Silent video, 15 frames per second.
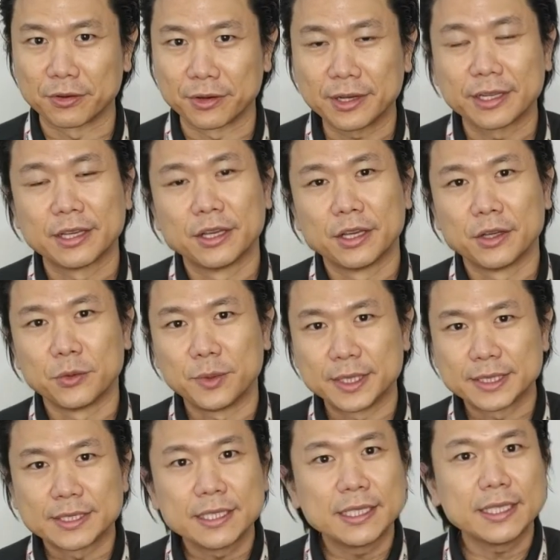Alright,
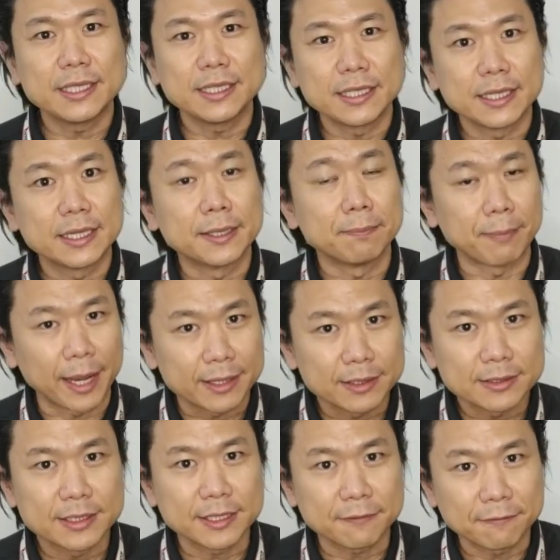we see the
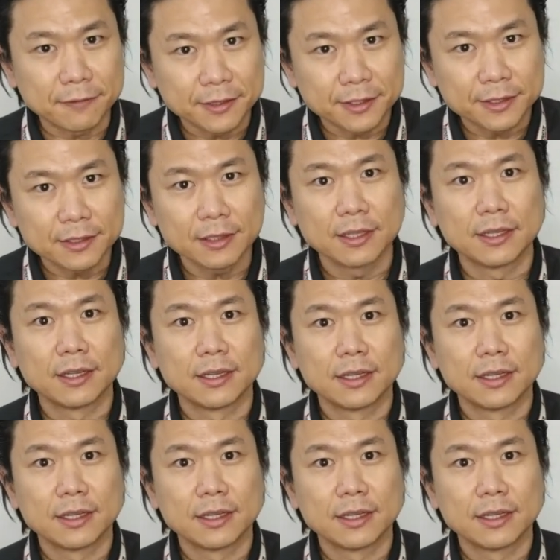magnetic field